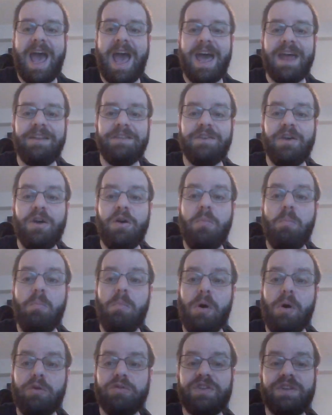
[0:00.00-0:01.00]
and
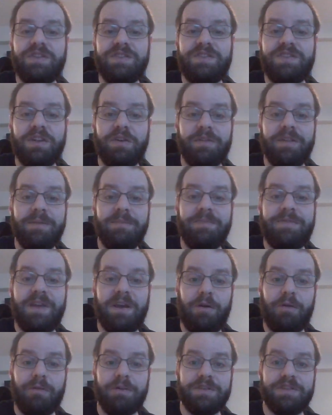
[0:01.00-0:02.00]
most consider them
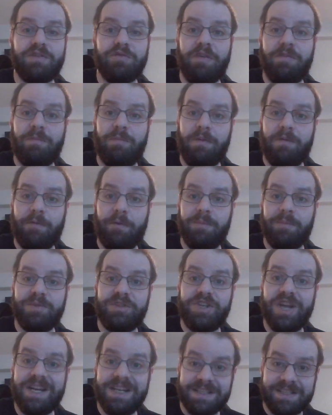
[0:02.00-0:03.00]
terrorists who have performed
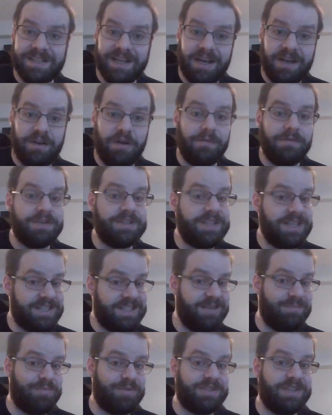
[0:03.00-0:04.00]
genocide, over
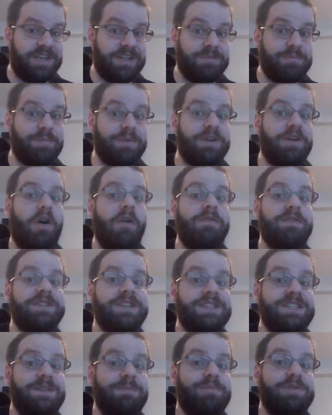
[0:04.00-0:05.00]
60%, but over
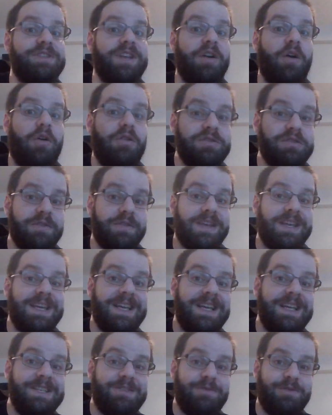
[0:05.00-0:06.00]
60% also think
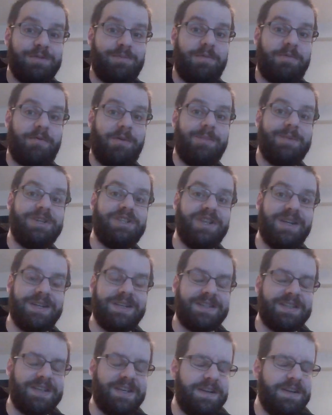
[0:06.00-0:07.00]
is performing
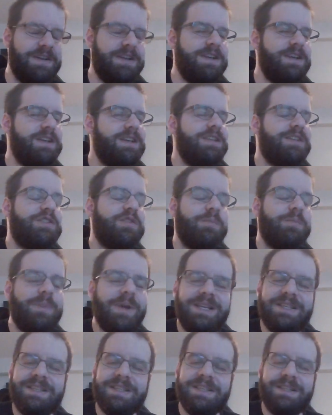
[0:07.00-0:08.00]
genocide. So
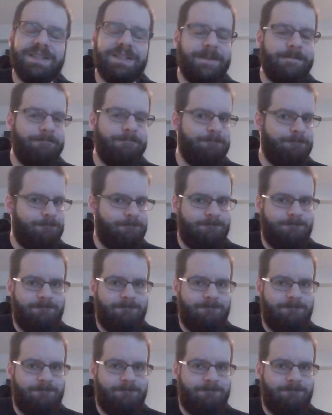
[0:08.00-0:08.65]
basically,